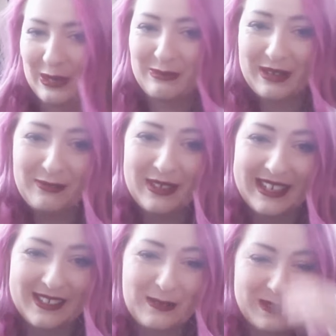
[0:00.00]

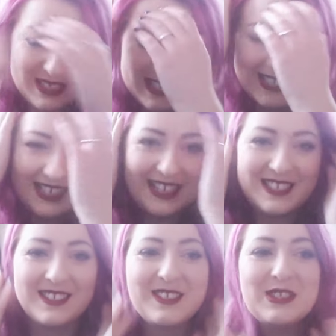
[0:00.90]
horrific, and I'm so glad
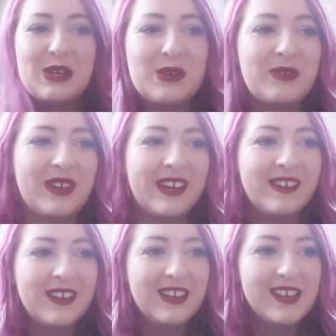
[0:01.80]
that it's over
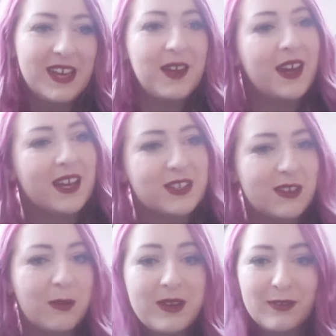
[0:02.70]
and
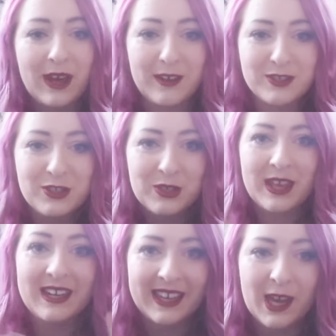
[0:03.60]
I'll never have to do
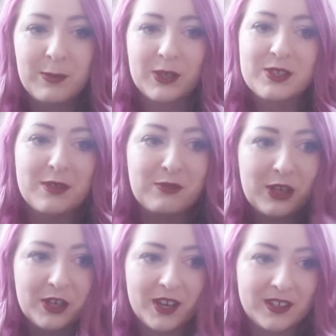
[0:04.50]
that again because I've
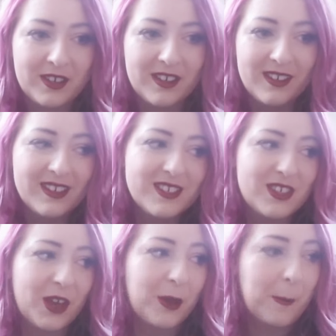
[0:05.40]
learned.
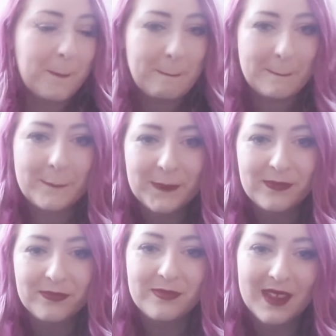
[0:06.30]
So
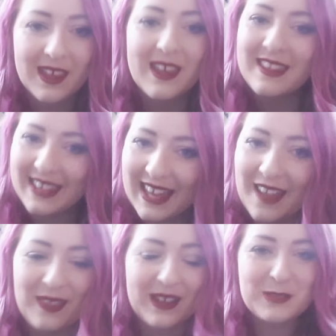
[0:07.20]
yeah,
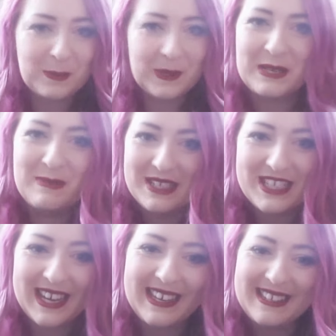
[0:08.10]
that is pretty
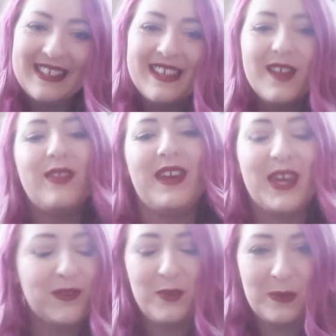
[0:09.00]
much it.
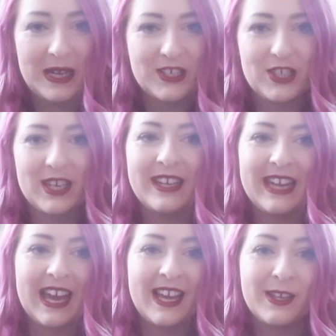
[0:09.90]
Thank you for
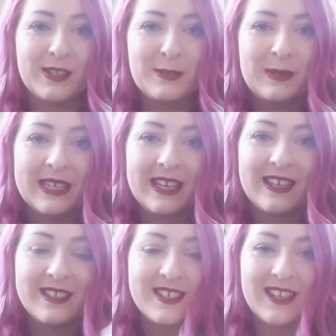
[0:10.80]
watching, and
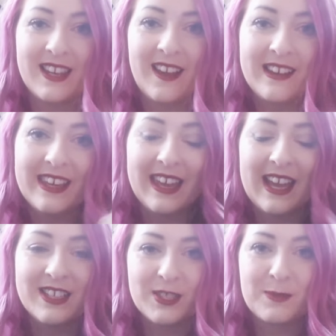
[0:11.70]
please
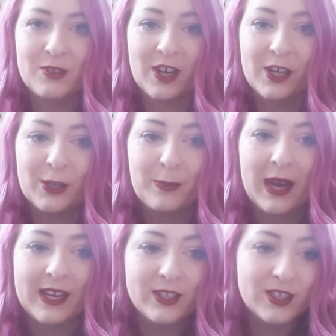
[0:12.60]
like and subscribe
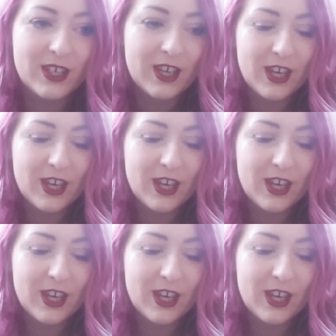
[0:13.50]
and